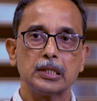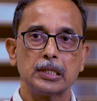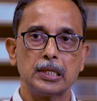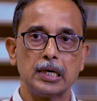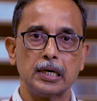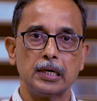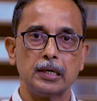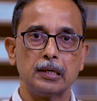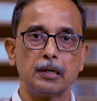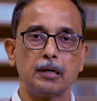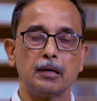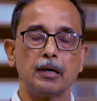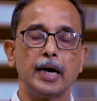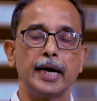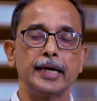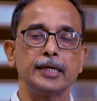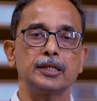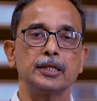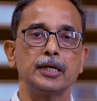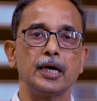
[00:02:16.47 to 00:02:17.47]
the
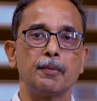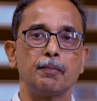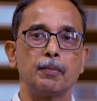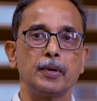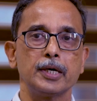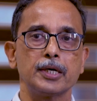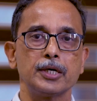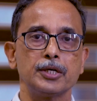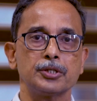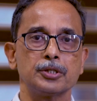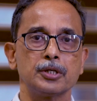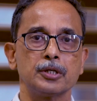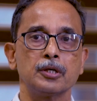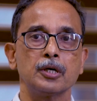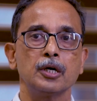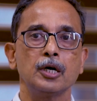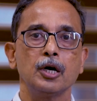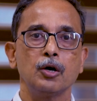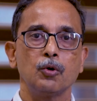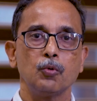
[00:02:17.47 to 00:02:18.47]
IT application
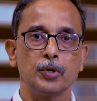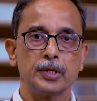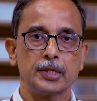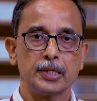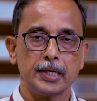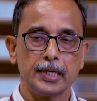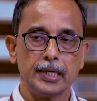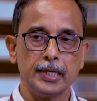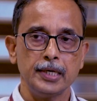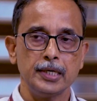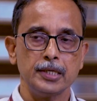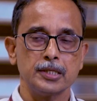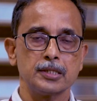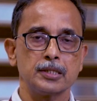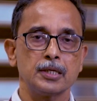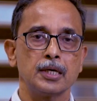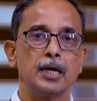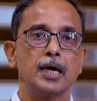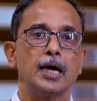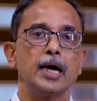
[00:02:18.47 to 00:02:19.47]
with
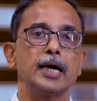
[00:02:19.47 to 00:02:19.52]
ease.